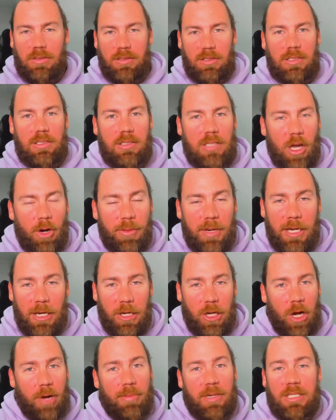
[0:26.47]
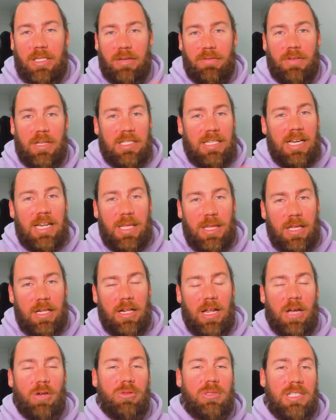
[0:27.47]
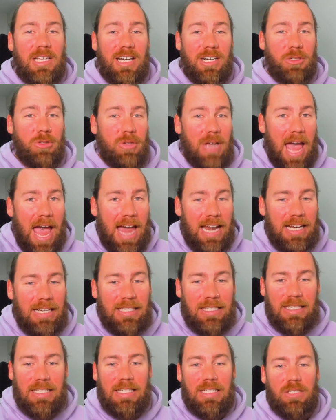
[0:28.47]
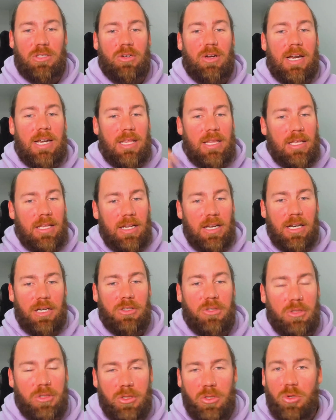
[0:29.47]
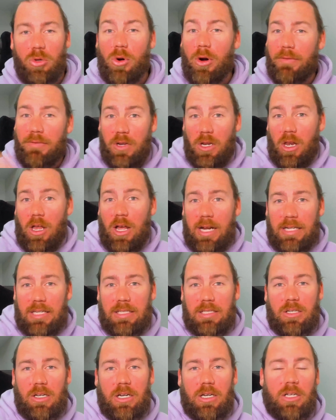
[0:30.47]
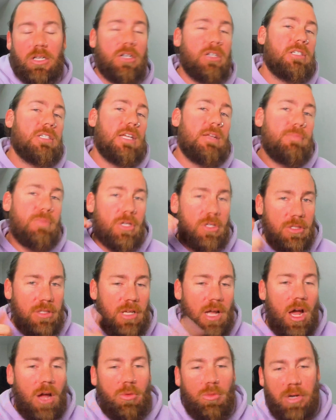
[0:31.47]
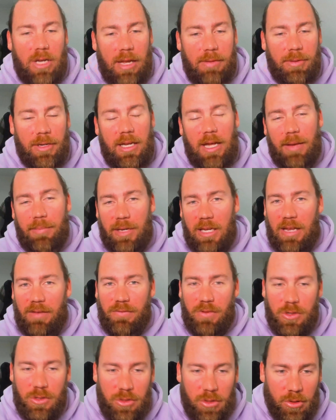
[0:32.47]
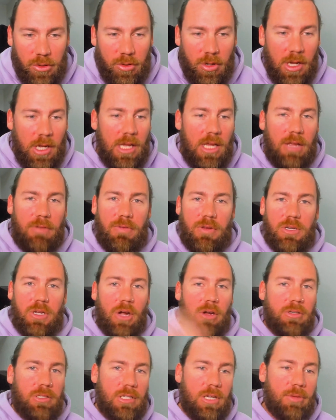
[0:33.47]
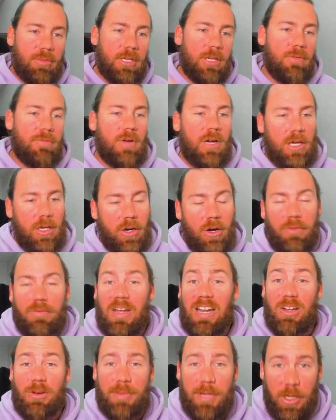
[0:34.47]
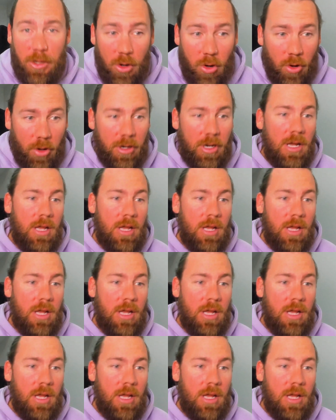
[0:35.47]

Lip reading: Tell me in the comments if there's anything else that I should add into this or anything that I should do, or if you like this kind of content, because I will keep it coming if you do. If you don't, tell me to fuck it off and it'll be gone.